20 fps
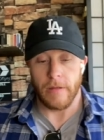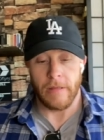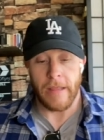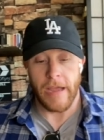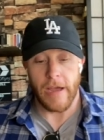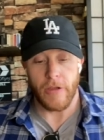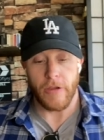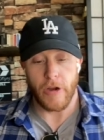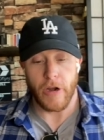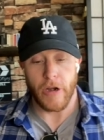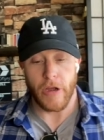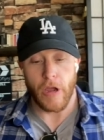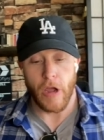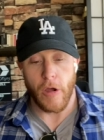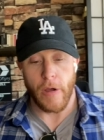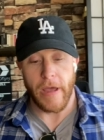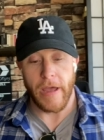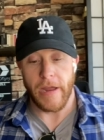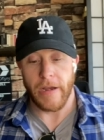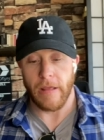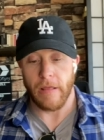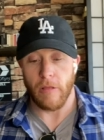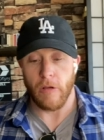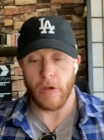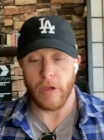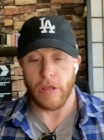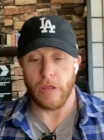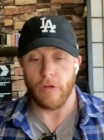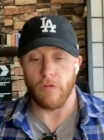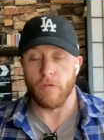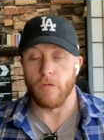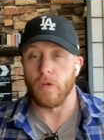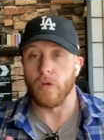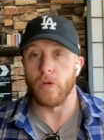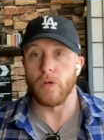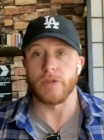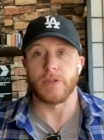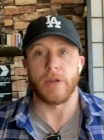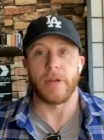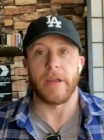Now you're gonna go ahead and look at the
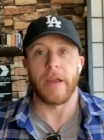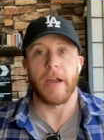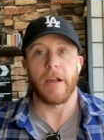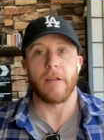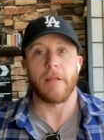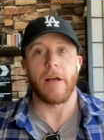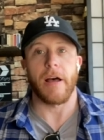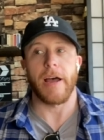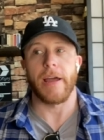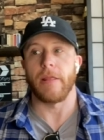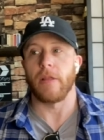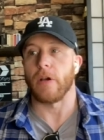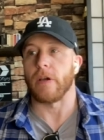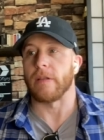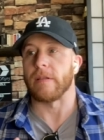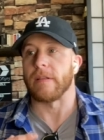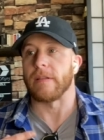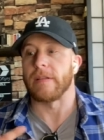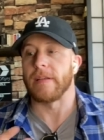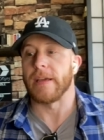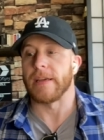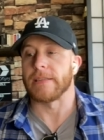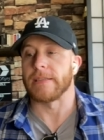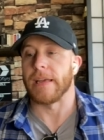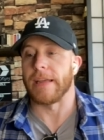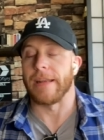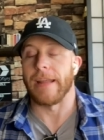rules on the airline, look at the TSA.